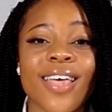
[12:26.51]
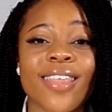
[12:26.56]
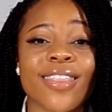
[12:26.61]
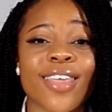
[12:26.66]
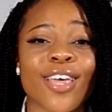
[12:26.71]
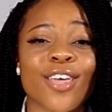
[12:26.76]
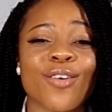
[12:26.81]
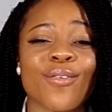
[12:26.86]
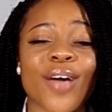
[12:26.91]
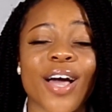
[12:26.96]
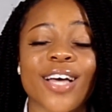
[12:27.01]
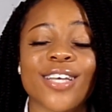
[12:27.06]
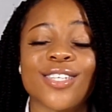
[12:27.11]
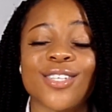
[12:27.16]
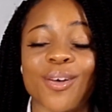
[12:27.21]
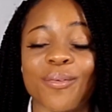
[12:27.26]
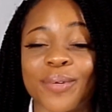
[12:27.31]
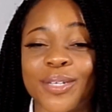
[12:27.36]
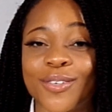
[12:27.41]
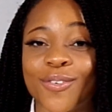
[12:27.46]
Thank you guys
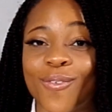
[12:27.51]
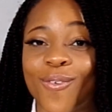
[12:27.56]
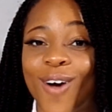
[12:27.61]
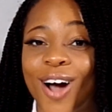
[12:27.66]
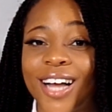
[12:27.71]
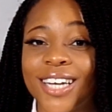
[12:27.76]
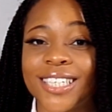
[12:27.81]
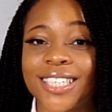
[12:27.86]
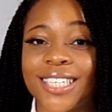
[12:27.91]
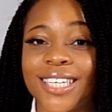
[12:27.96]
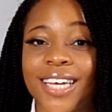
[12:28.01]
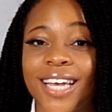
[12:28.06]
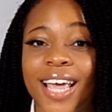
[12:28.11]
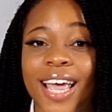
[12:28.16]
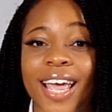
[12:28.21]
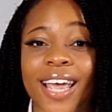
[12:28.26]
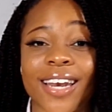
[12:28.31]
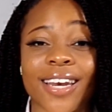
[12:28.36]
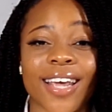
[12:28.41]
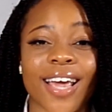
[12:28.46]
so much for watching.
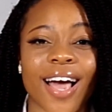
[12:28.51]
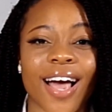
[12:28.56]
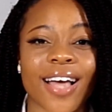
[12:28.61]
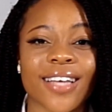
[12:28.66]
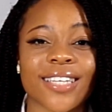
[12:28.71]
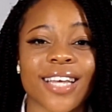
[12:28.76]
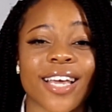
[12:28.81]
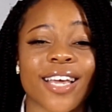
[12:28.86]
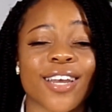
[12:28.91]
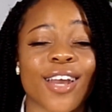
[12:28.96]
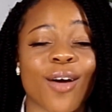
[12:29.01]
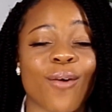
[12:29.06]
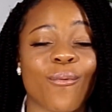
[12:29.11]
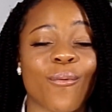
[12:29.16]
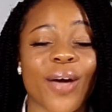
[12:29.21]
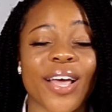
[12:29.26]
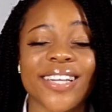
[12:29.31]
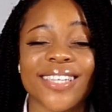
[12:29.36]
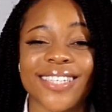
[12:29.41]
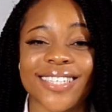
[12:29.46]
And guys, I cannot
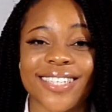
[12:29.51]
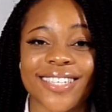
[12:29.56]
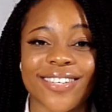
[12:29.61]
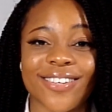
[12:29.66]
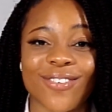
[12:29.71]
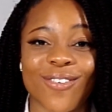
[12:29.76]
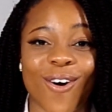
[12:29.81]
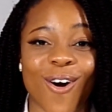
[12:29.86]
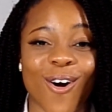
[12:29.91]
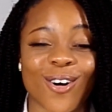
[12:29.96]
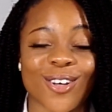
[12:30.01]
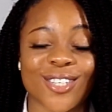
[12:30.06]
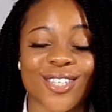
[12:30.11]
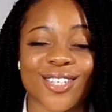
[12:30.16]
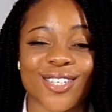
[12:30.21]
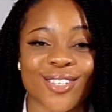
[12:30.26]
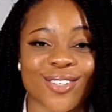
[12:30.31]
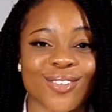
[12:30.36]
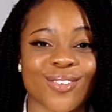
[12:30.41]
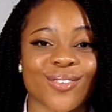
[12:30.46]
wait to see you all
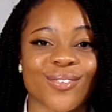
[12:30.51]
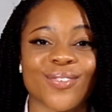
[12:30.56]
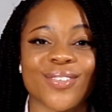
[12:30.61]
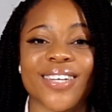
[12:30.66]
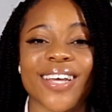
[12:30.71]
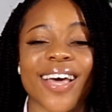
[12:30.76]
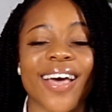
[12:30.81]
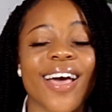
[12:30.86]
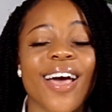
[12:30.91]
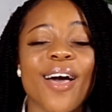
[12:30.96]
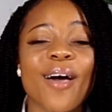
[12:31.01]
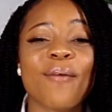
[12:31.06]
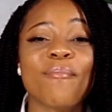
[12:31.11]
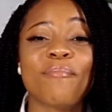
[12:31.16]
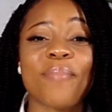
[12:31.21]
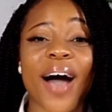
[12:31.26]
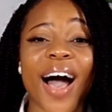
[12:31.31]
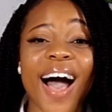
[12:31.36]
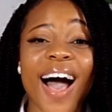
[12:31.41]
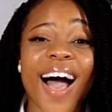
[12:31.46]
soon.
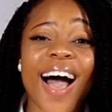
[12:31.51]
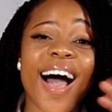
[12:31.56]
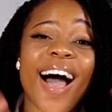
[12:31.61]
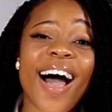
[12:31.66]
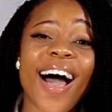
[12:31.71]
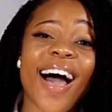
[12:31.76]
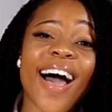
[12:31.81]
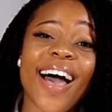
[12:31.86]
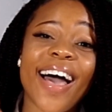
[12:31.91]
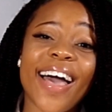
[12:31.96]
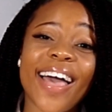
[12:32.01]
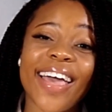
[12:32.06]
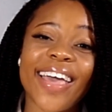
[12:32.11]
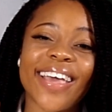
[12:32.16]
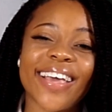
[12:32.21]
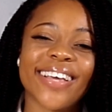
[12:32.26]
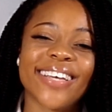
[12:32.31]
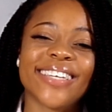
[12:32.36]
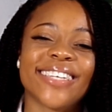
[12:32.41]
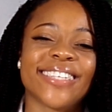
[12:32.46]
Bye!